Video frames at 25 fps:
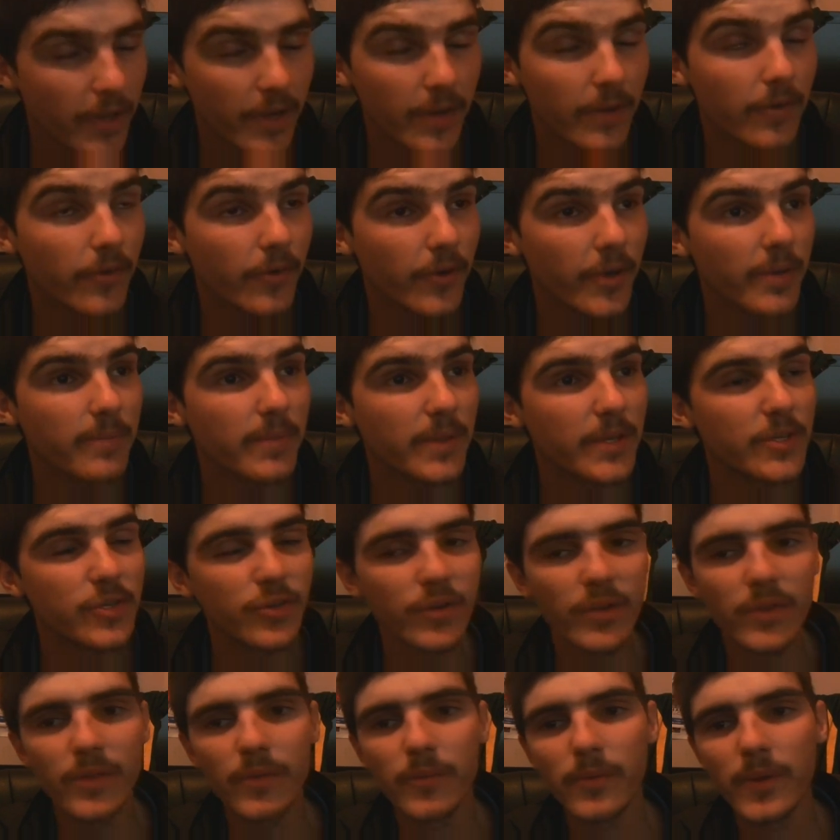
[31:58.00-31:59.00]
annoyed me
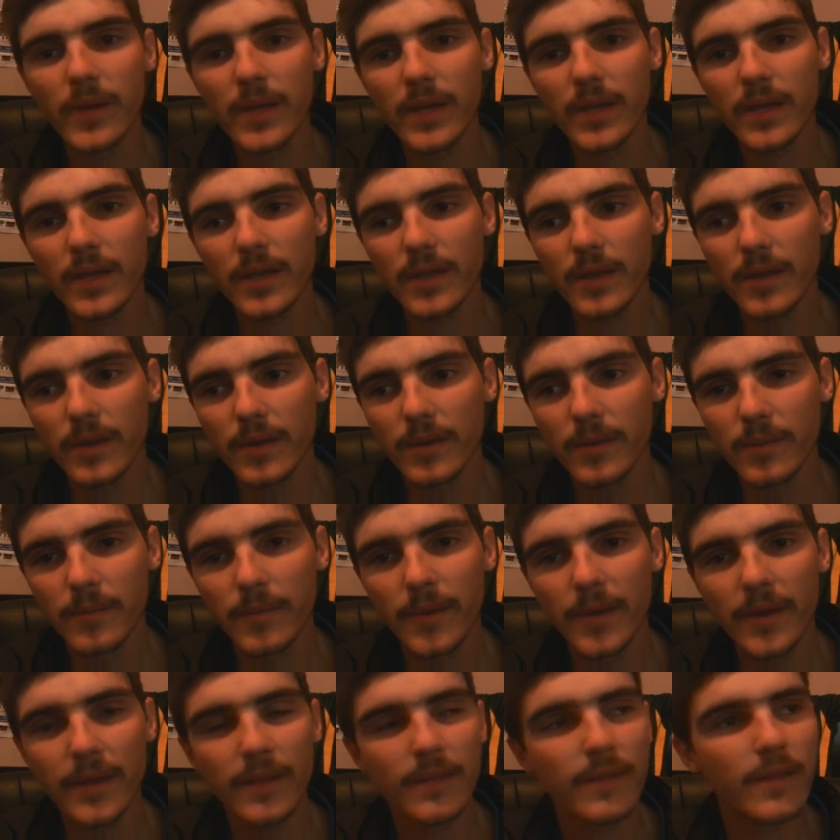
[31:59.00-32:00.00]
during the week
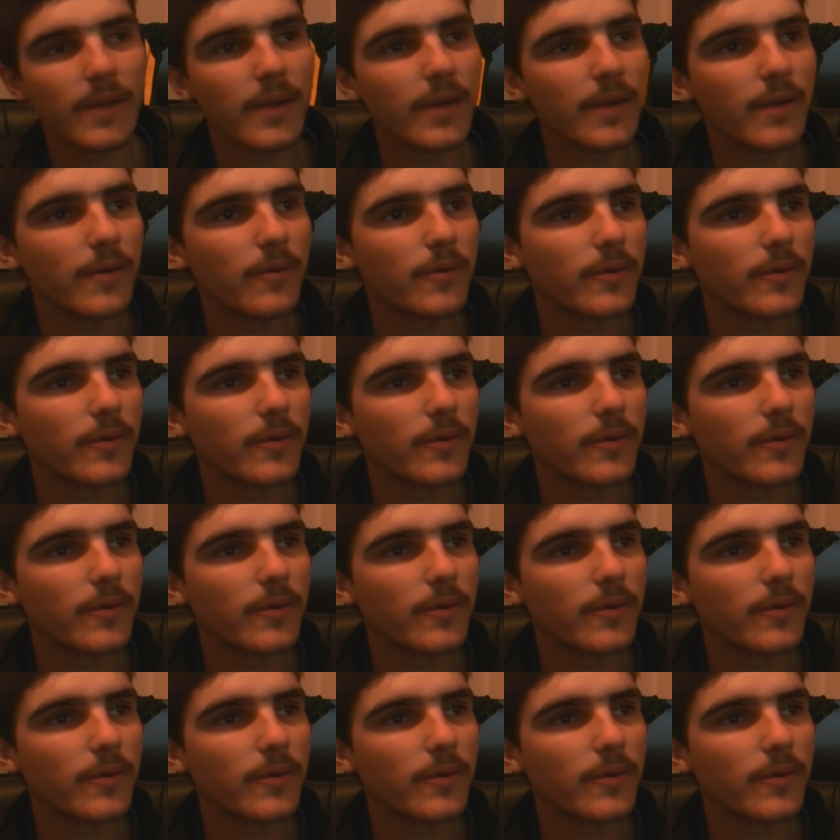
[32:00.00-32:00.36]
reading the Herald